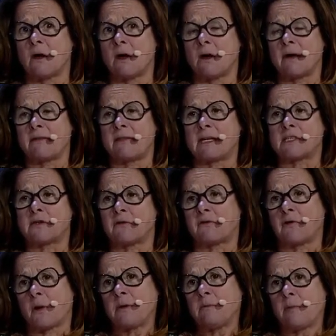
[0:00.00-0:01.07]
the
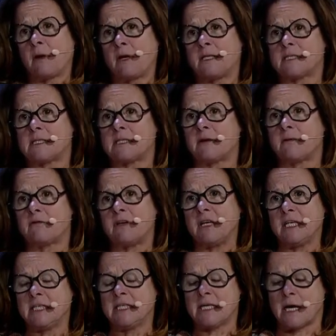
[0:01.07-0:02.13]
foreign policy of
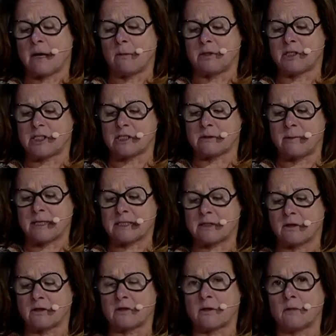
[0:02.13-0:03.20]
India, which is
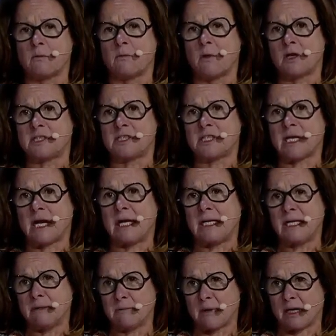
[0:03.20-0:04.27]
based on the
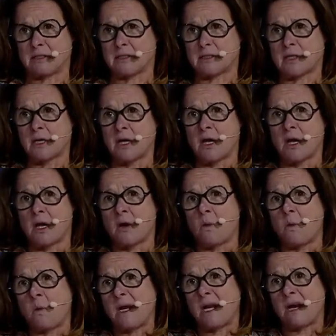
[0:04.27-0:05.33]
multi-alignment,
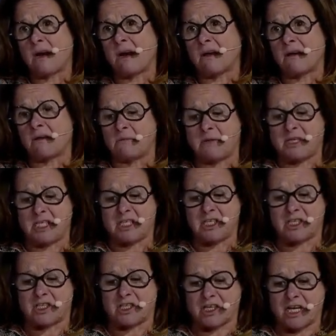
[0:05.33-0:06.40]
will be
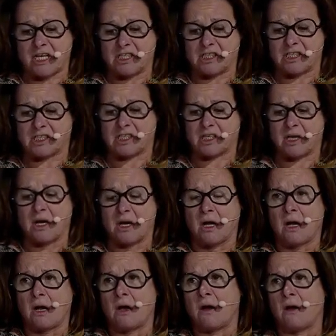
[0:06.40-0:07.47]
changed.
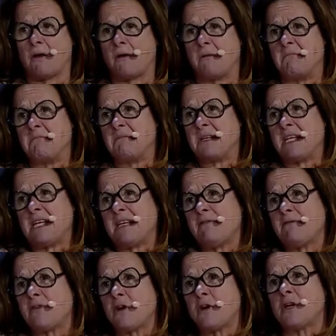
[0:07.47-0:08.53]

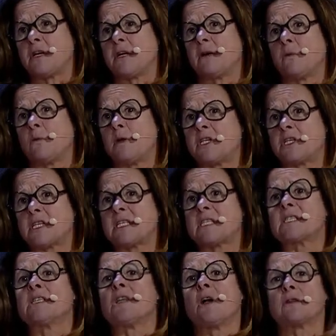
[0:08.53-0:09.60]
Even which
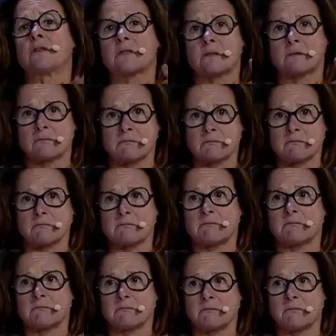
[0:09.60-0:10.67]
is not
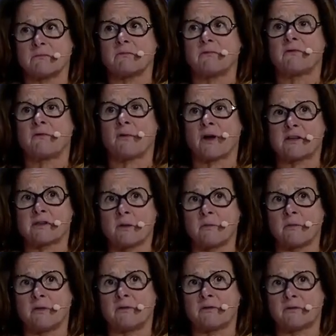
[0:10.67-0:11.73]
at
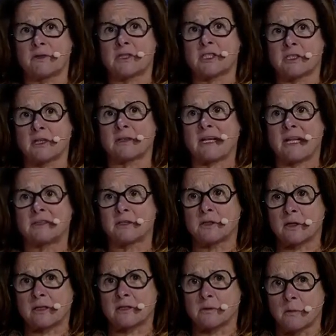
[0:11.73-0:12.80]

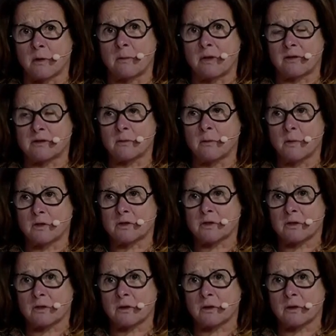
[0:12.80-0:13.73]
the moment the most